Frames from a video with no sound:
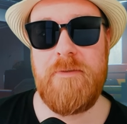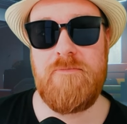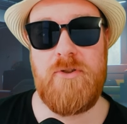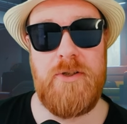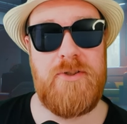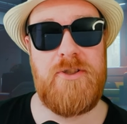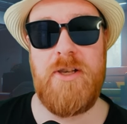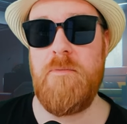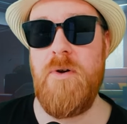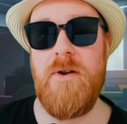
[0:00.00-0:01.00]
Just
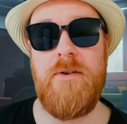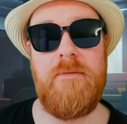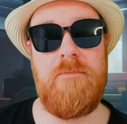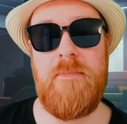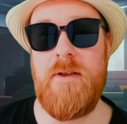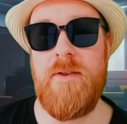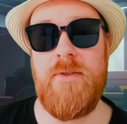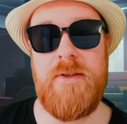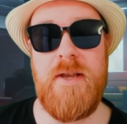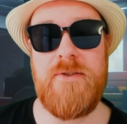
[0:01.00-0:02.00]
somewhere in
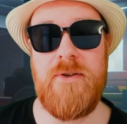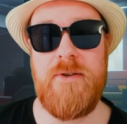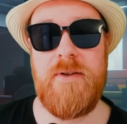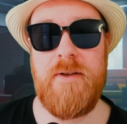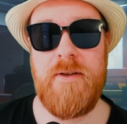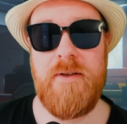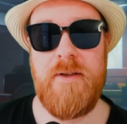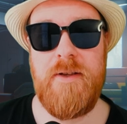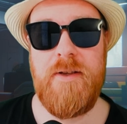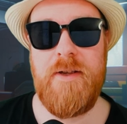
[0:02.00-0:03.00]
the desert.
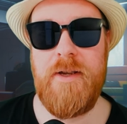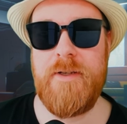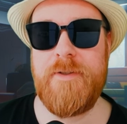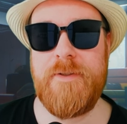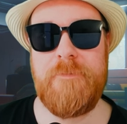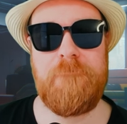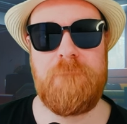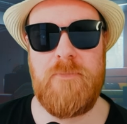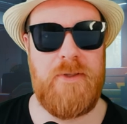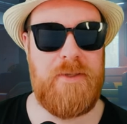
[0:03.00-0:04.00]
It,
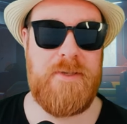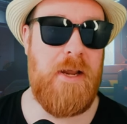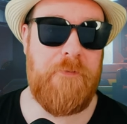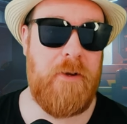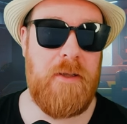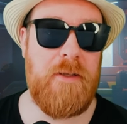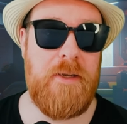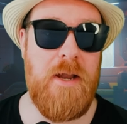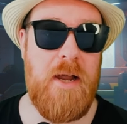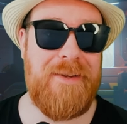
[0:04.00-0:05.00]
it's definitely
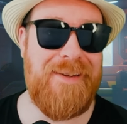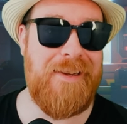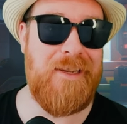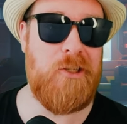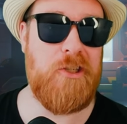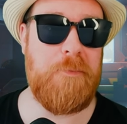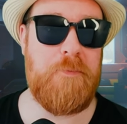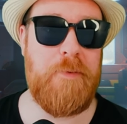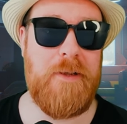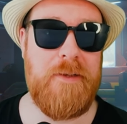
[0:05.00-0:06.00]
not Egypt
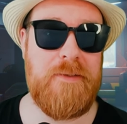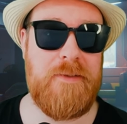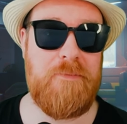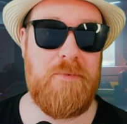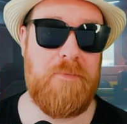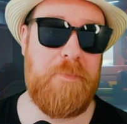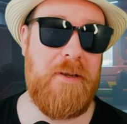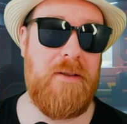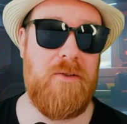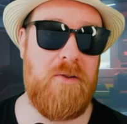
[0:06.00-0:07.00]
because it would
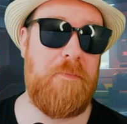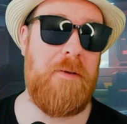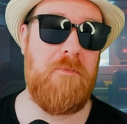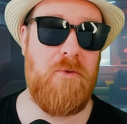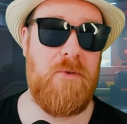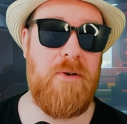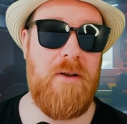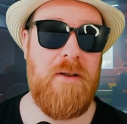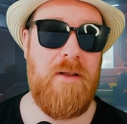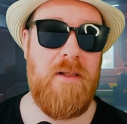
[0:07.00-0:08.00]
be a little bit more
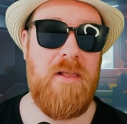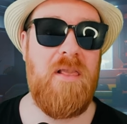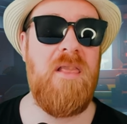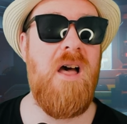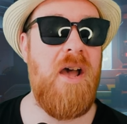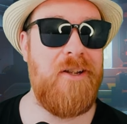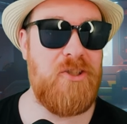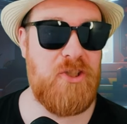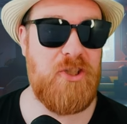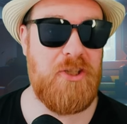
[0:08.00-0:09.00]

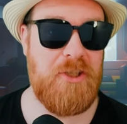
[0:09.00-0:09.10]
lush.